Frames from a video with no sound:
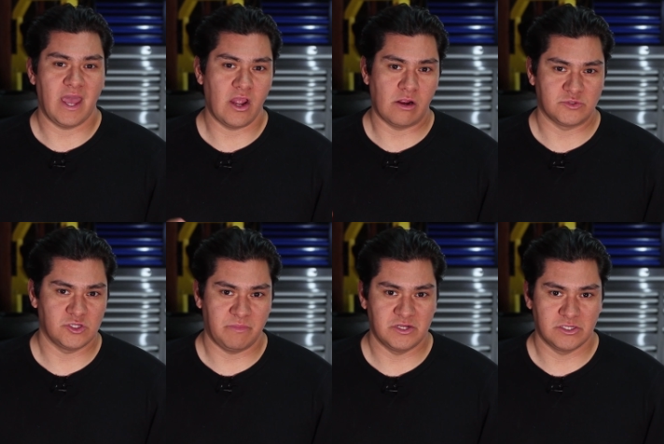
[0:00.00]
an A-arm
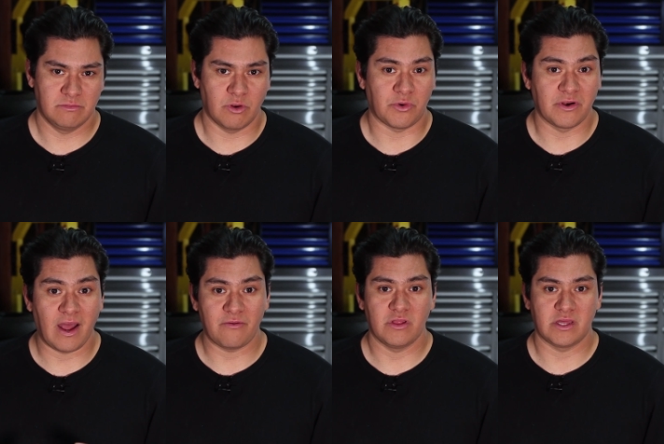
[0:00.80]
suspension, but we're
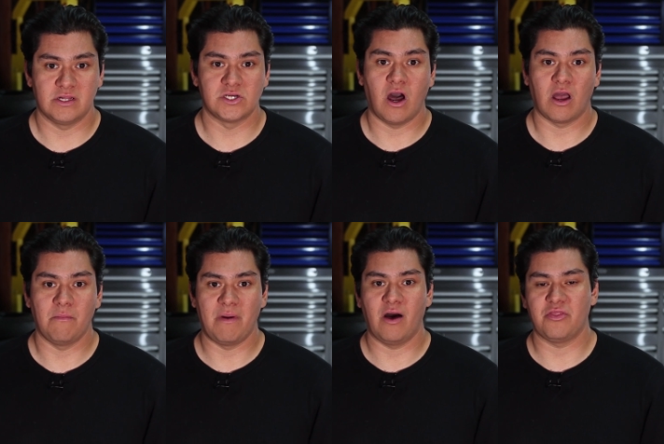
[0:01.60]
not really going to talk
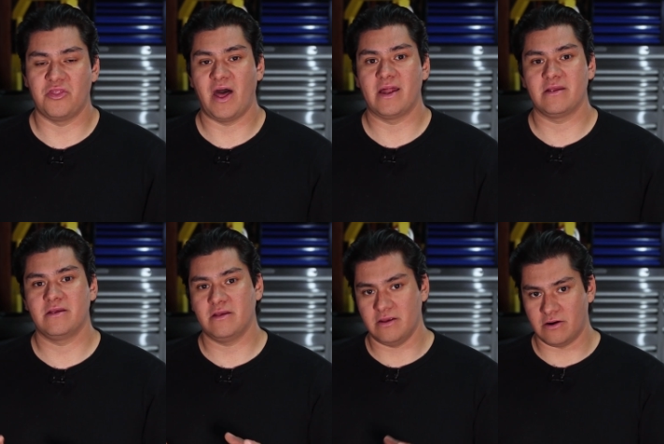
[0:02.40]
about that
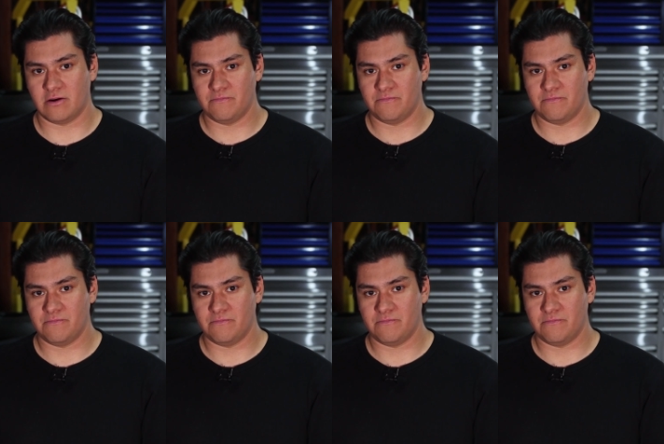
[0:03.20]
here.